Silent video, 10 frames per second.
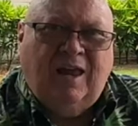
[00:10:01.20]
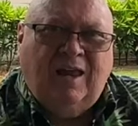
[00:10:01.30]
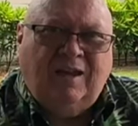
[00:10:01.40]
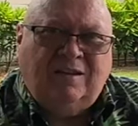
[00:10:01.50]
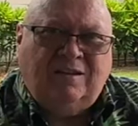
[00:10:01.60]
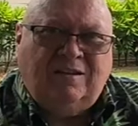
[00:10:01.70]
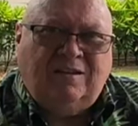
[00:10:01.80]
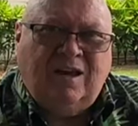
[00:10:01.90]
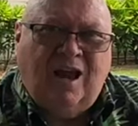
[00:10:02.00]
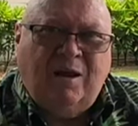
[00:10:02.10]
And
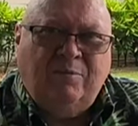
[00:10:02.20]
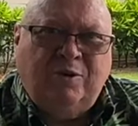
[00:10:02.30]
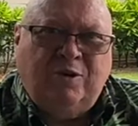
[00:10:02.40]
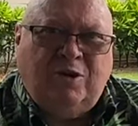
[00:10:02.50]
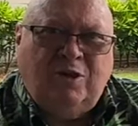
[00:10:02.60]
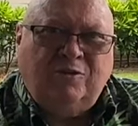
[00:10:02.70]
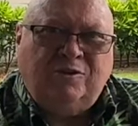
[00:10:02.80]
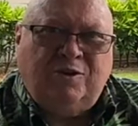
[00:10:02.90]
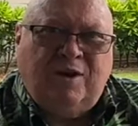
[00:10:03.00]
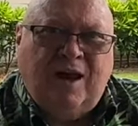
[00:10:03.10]
time you
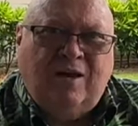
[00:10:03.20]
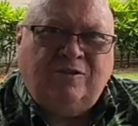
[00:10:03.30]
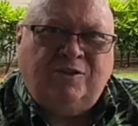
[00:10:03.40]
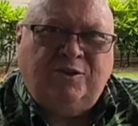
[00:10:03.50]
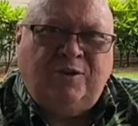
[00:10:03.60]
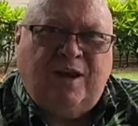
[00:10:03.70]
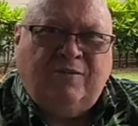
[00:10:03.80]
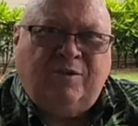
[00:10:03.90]
closed your house, you'd have